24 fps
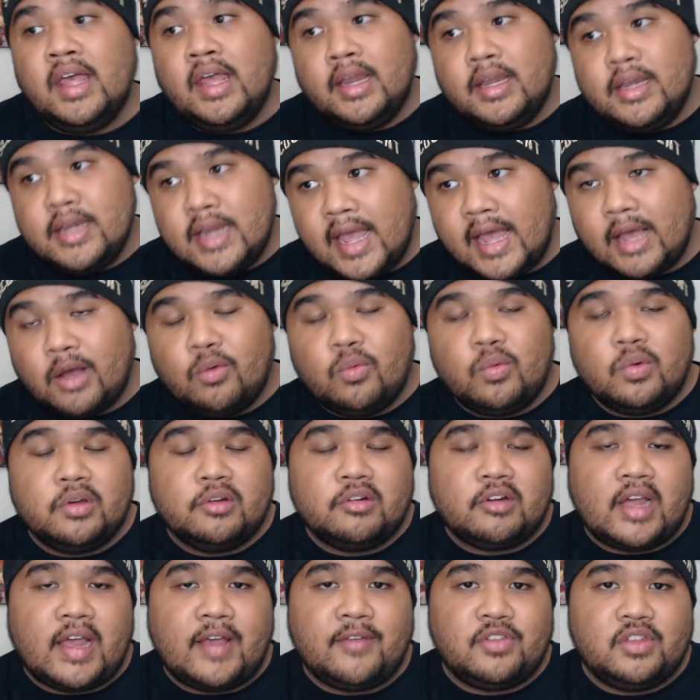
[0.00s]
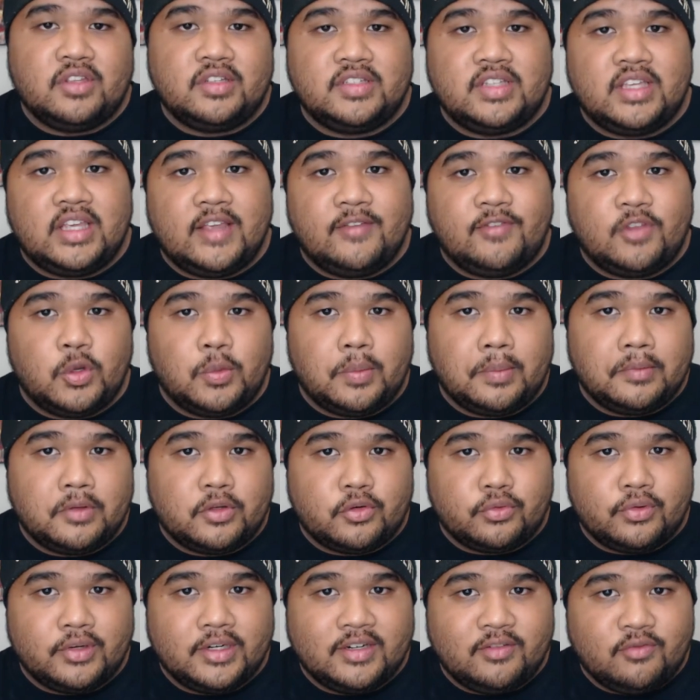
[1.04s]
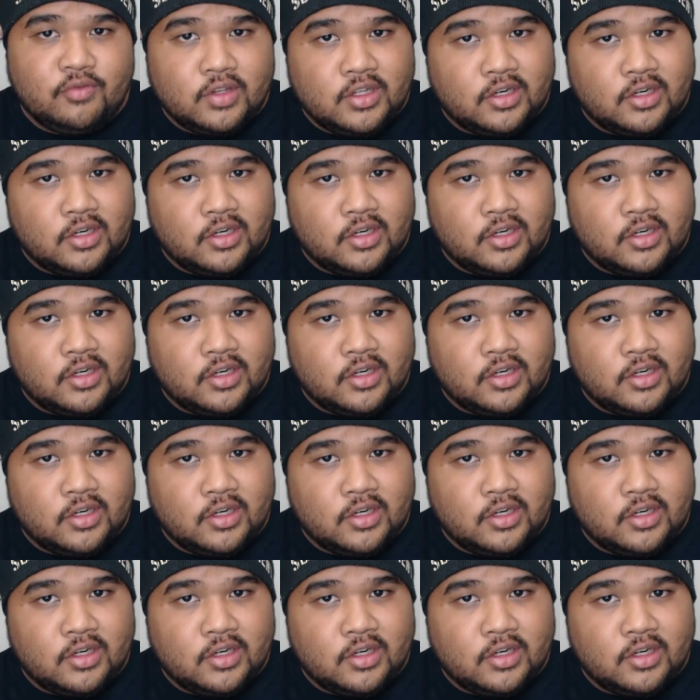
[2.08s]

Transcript: Now we will have to see if they'll be able to